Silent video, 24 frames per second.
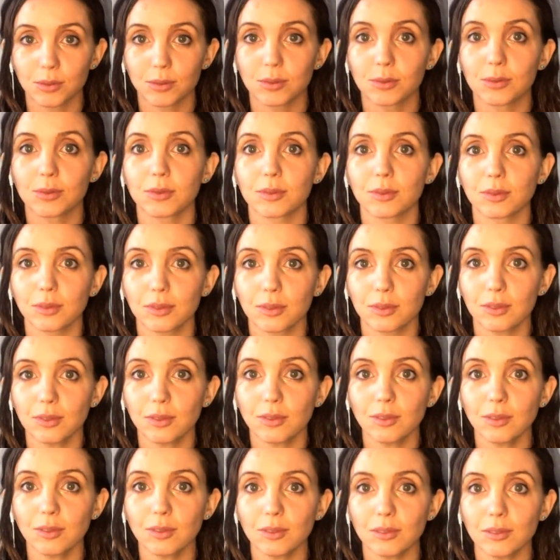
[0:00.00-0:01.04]

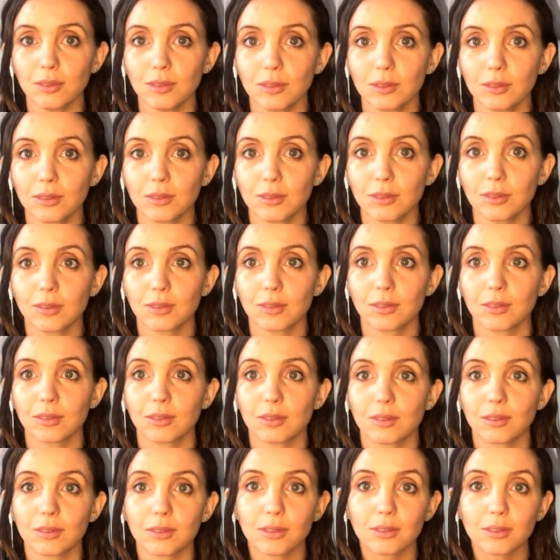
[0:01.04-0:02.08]

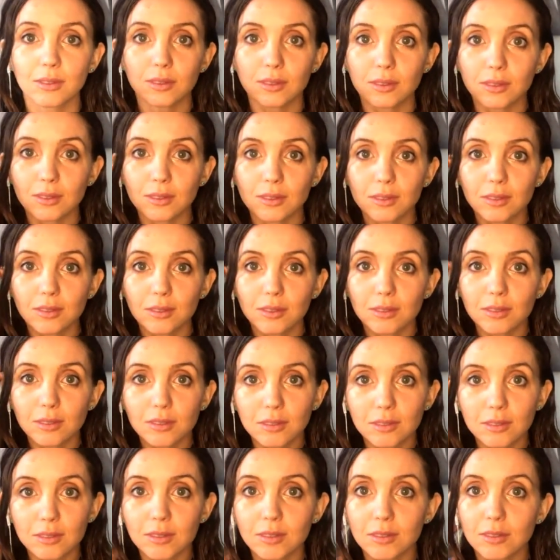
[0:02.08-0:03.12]

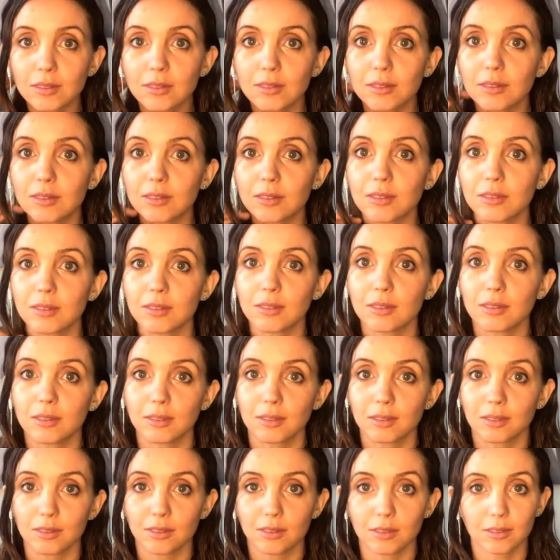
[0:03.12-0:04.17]

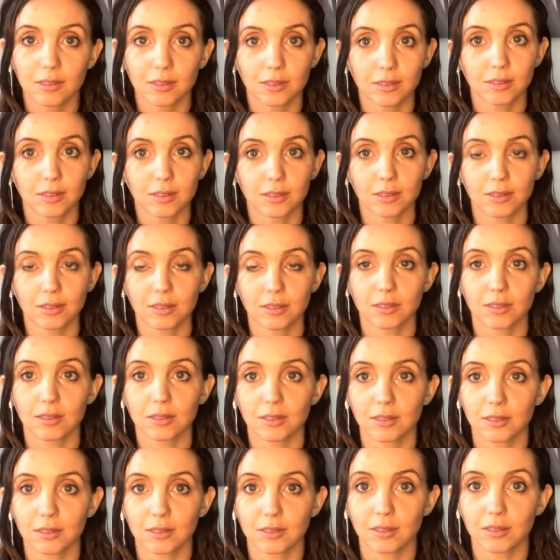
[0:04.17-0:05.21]

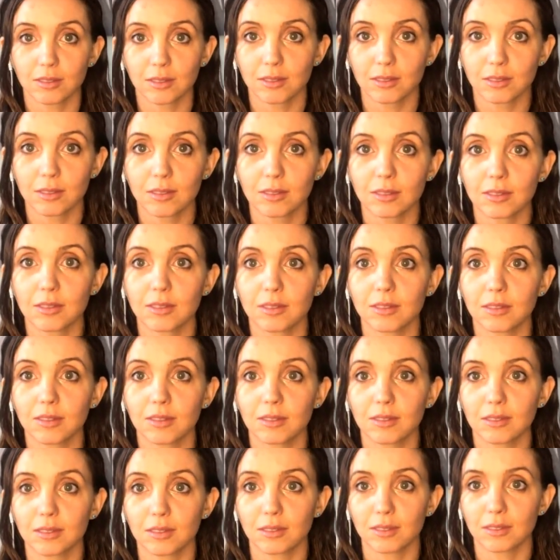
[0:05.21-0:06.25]

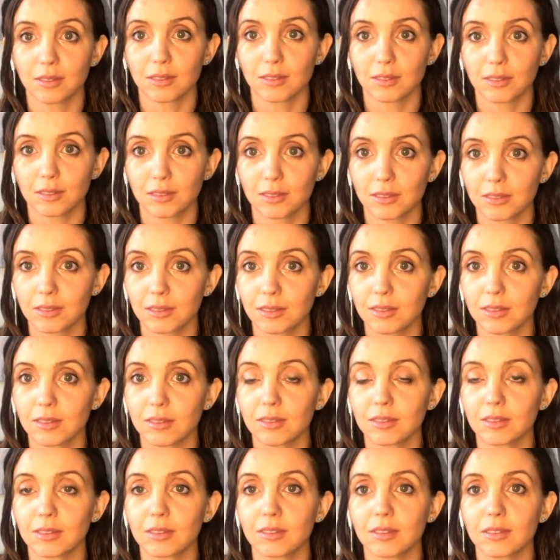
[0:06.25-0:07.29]

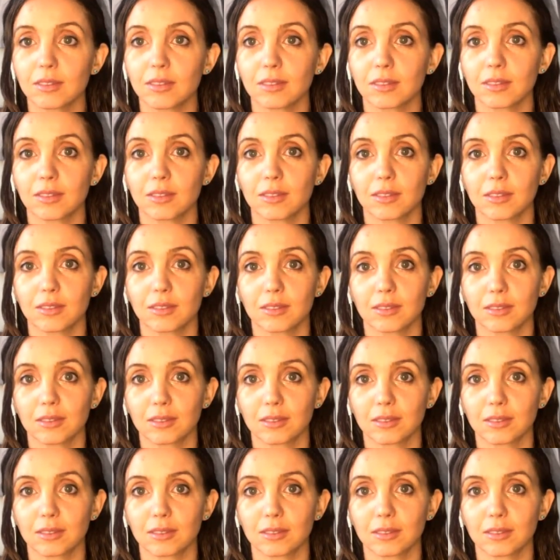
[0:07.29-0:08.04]
No words are spoken by the person on screen.